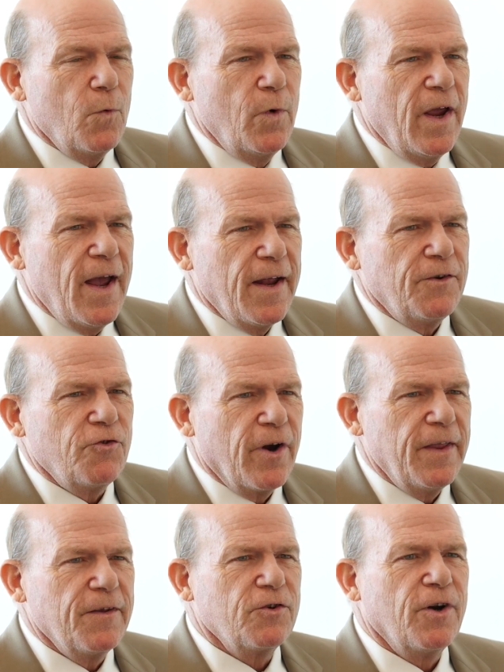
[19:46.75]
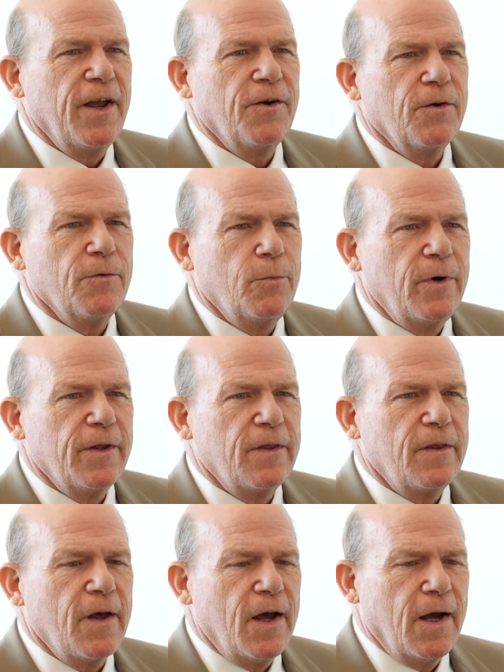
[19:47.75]
we had Train the Trainer with
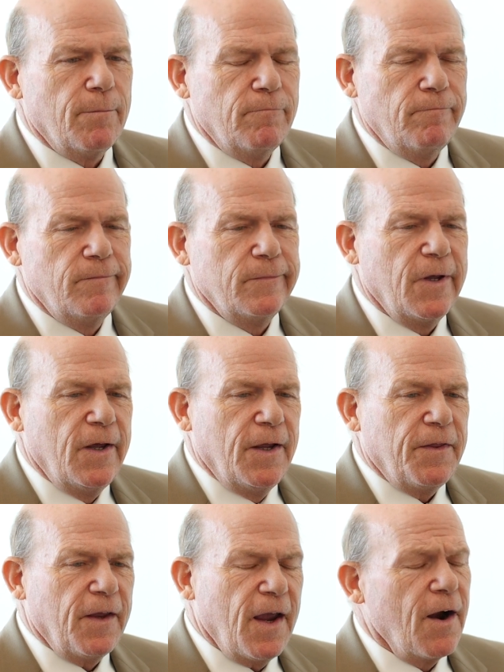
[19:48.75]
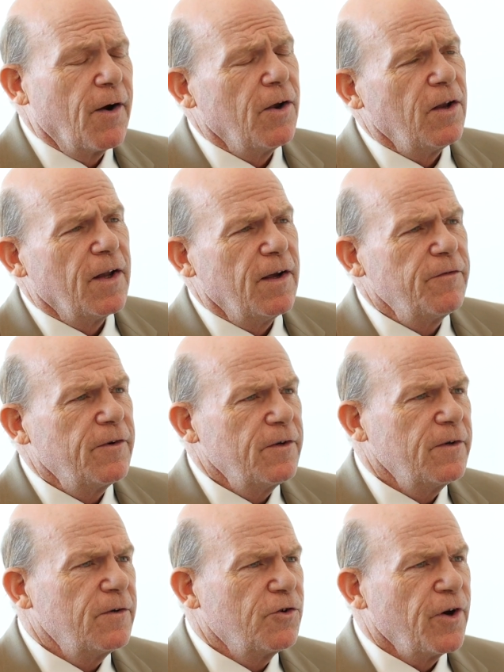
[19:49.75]
the aerial lift
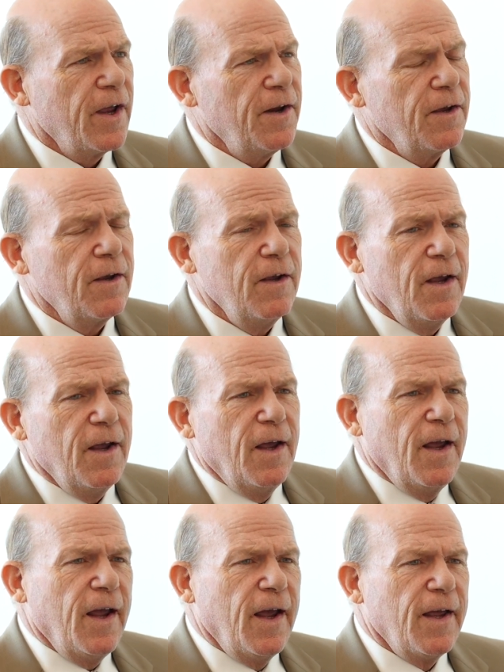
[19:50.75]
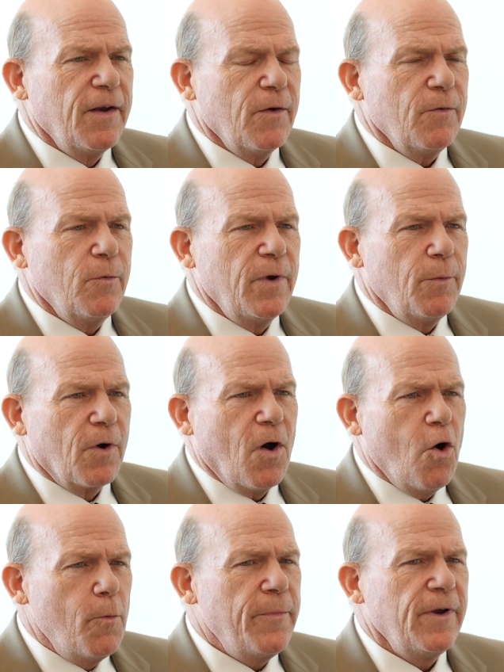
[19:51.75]
training, and we were
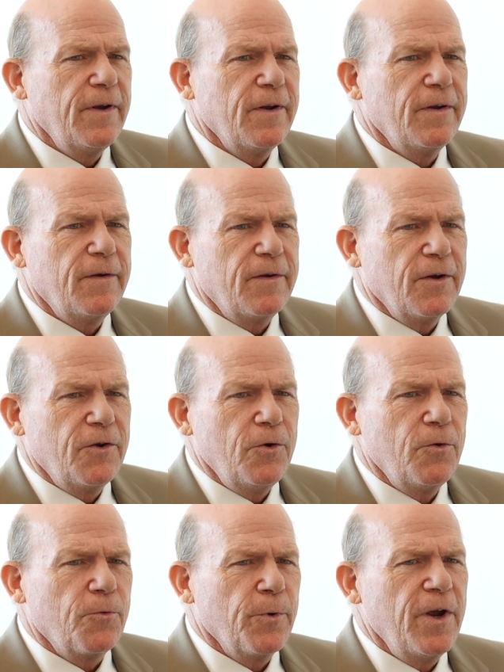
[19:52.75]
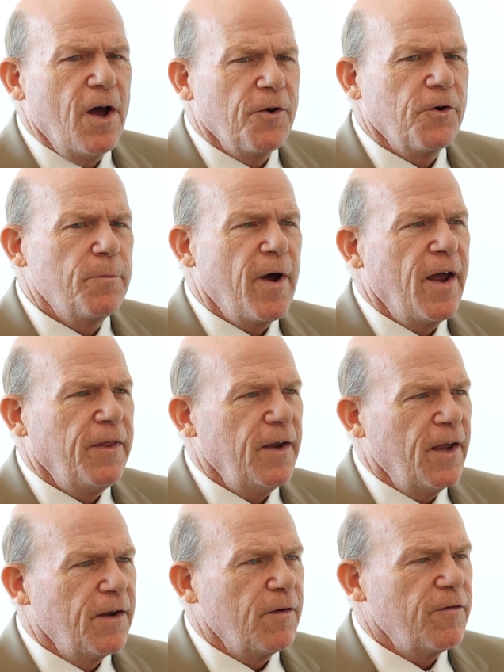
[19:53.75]
hoping to do 300 by
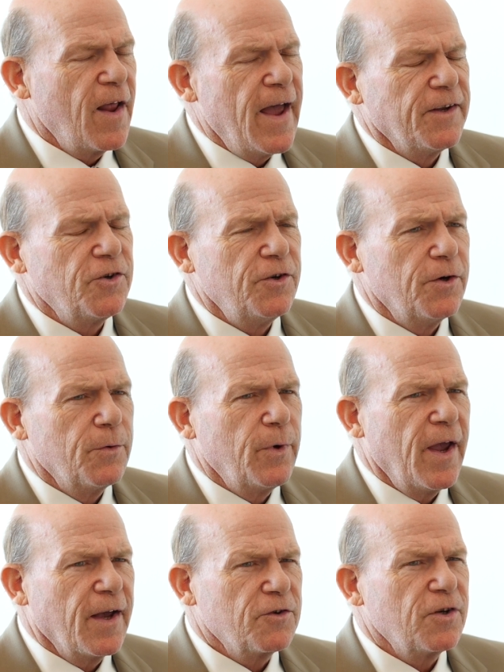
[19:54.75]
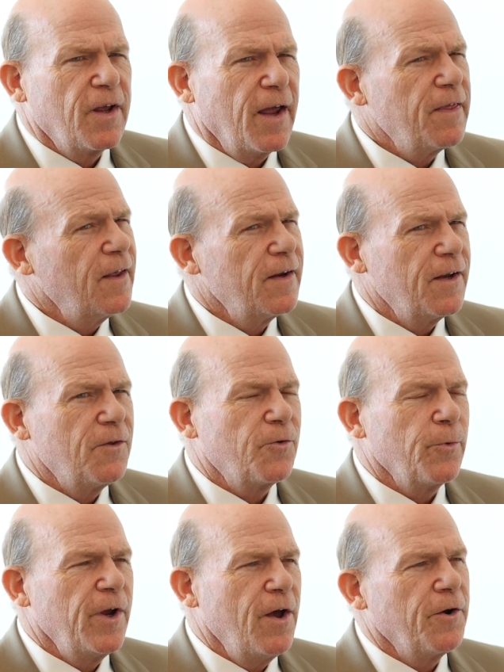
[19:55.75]
the end of last year. We actually, I think, did
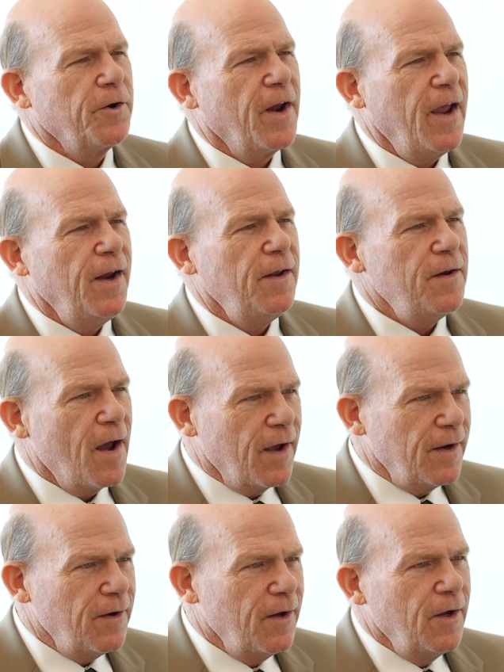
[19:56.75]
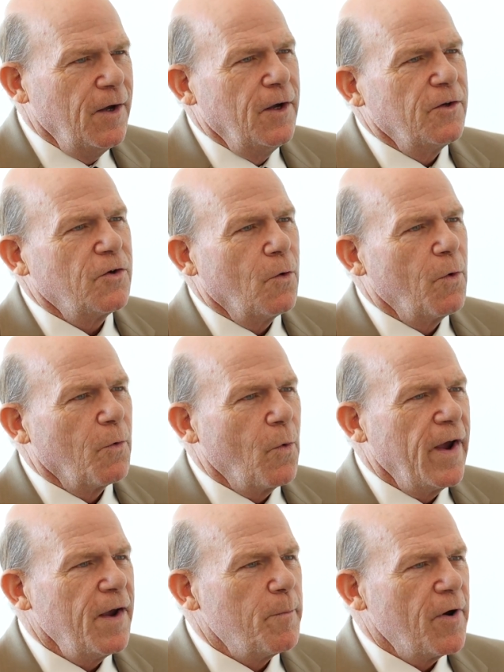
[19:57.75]
389. So we're
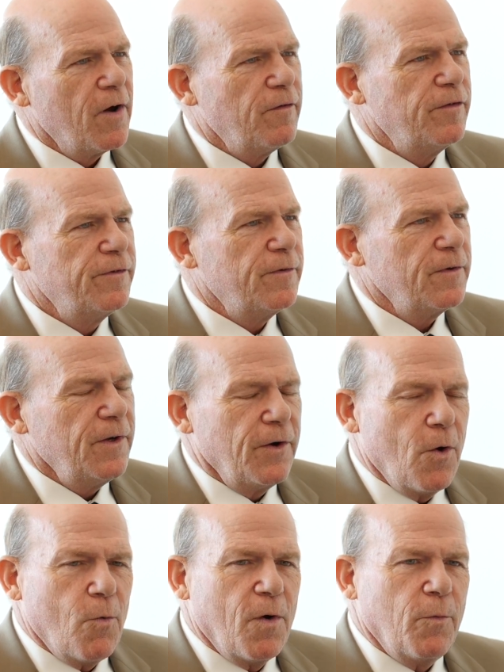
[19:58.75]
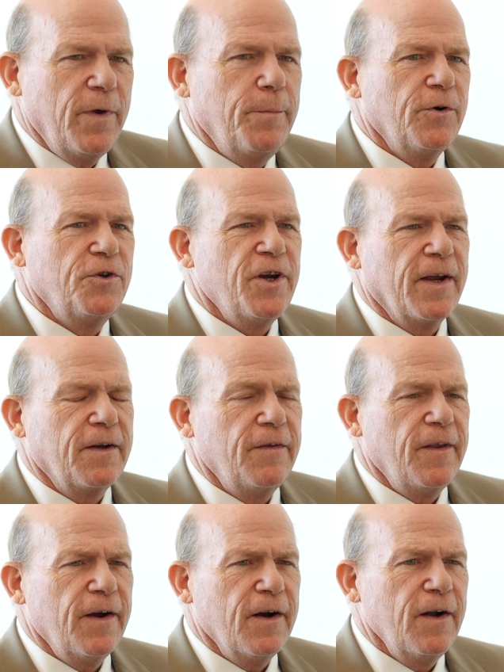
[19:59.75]
way above, what we projected
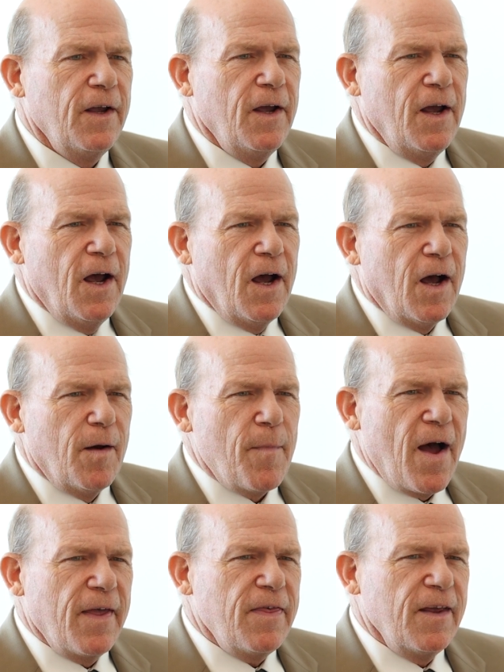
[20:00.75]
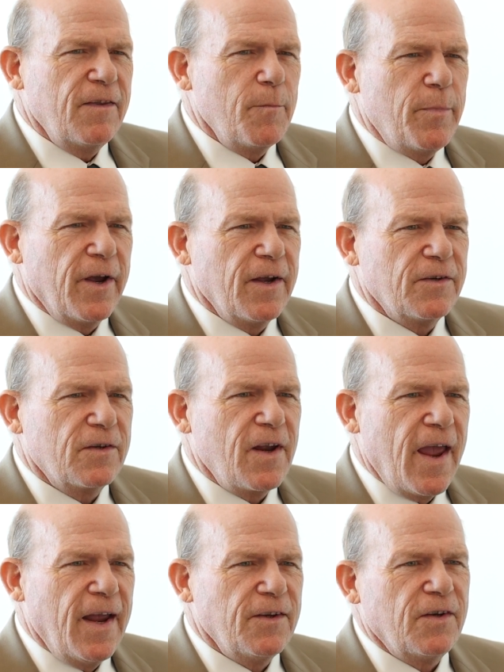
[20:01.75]
there. I think the biggest
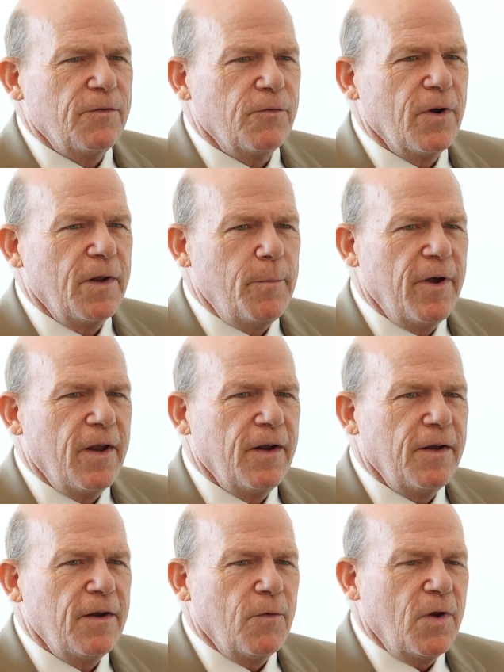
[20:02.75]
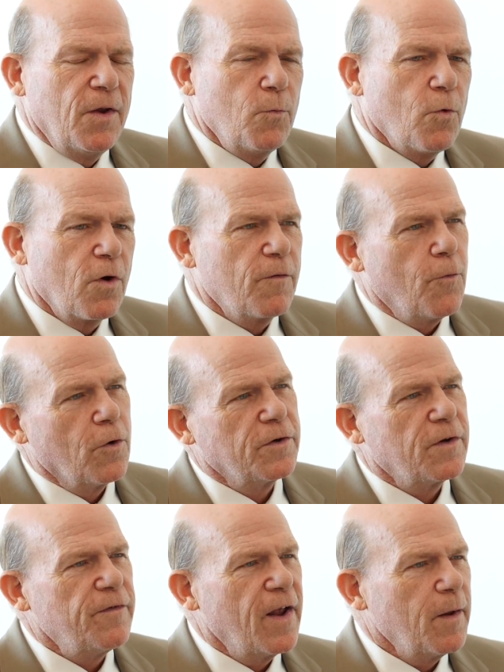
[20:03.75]
gains have really been in workforce
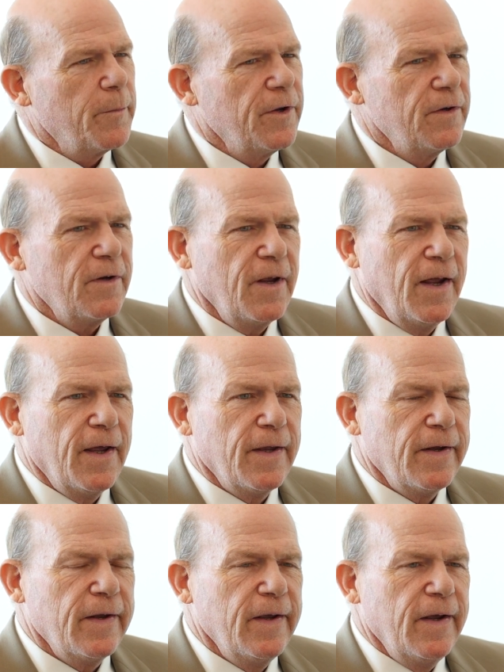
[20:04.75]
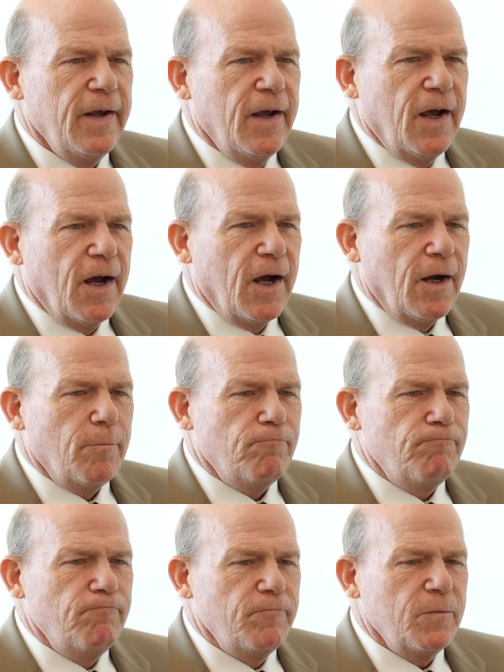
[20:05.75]
development, and
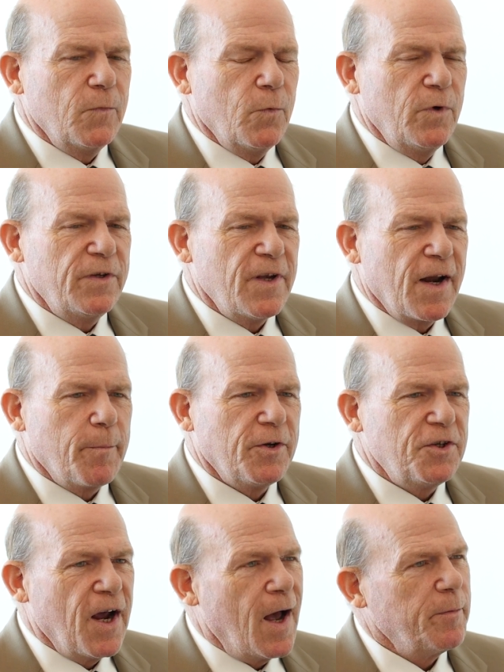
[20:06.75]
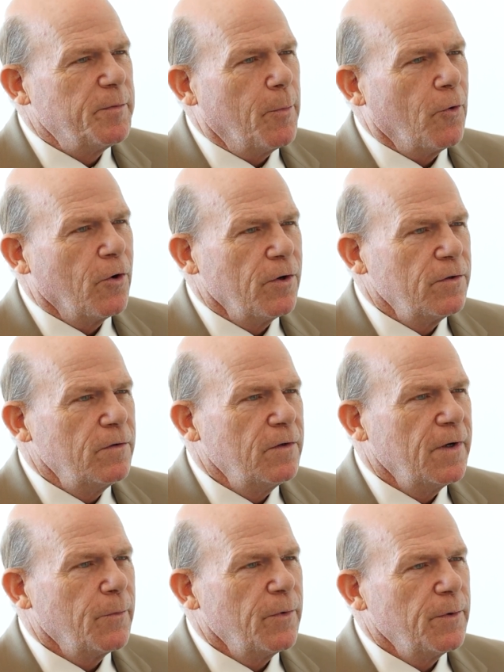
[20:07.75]
we set up a jobs board,
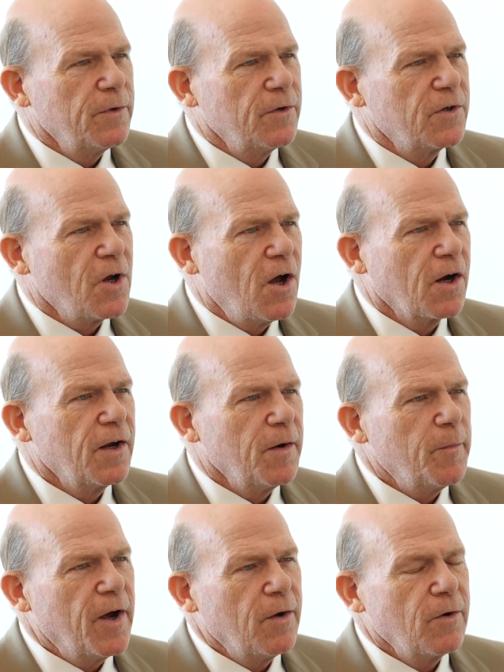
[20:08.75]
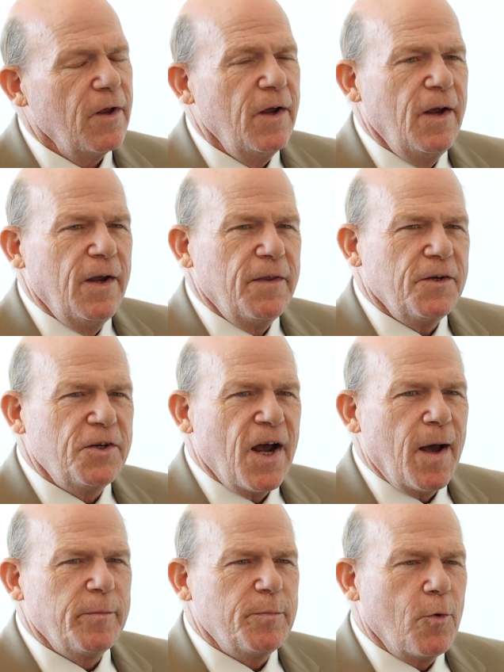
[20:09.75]
and we were just talking about the
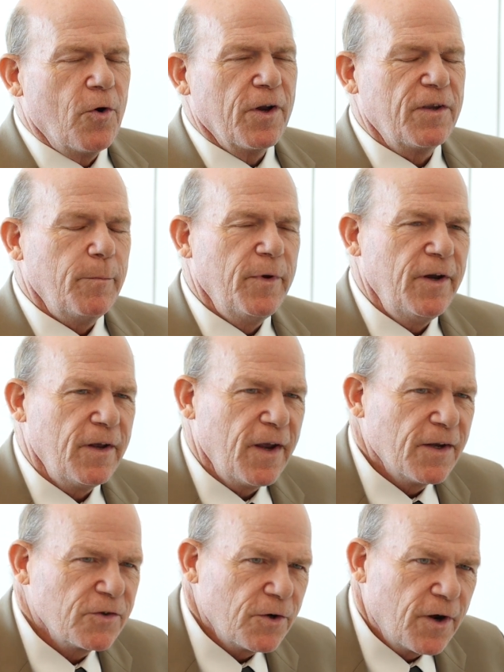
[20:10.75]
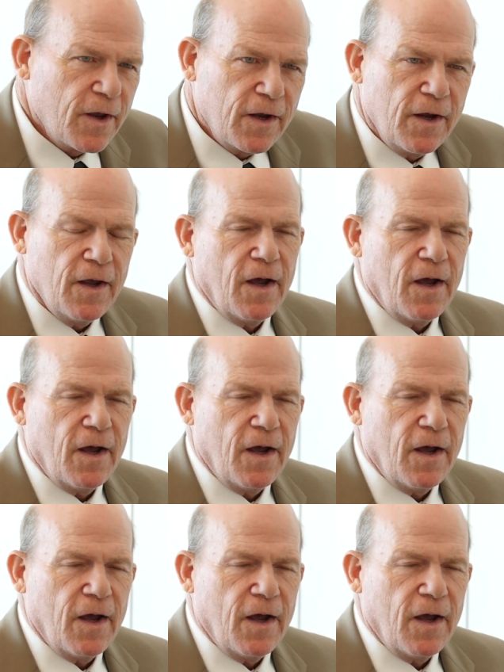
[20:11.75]
jobs board at the meeting yesterday.